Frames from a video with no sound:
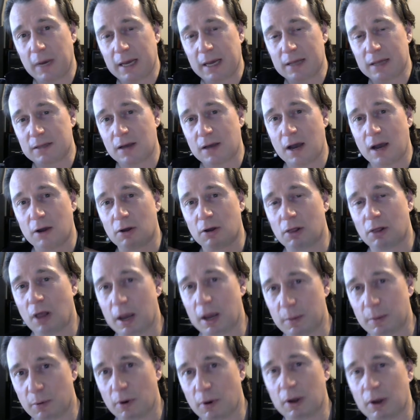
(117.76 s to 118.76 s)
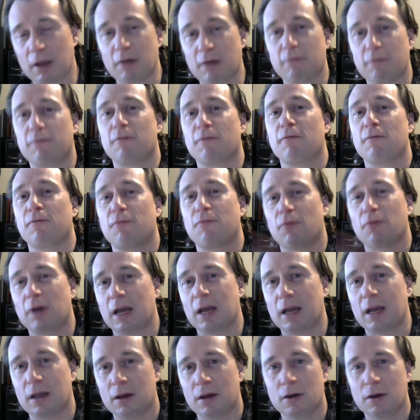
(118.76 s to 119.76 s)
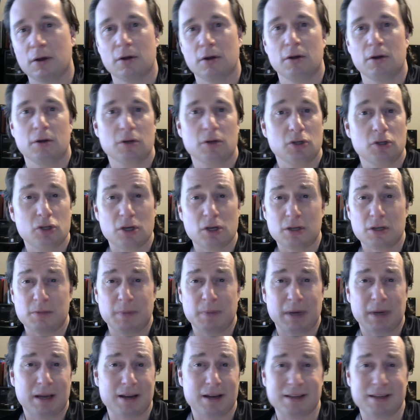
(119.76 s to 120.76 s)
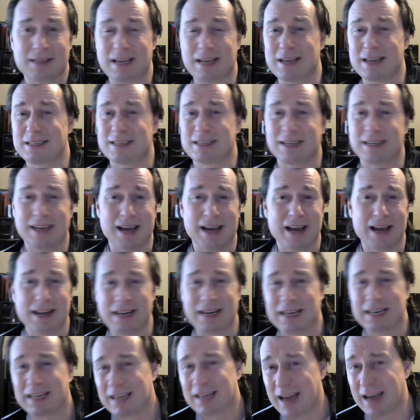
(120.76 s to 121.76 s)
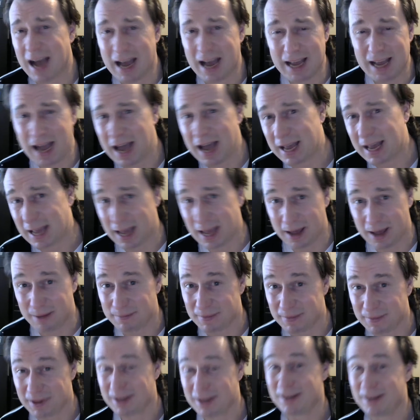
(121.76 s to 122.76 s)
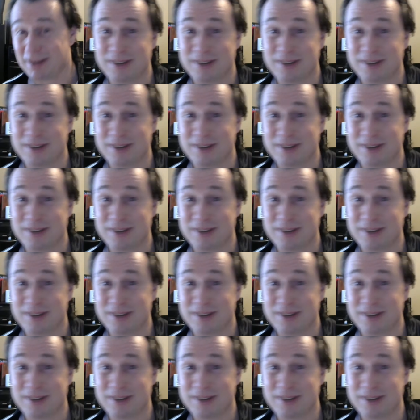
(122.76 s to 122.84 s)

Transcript: my entire library for free just because that's the kind of guy I am.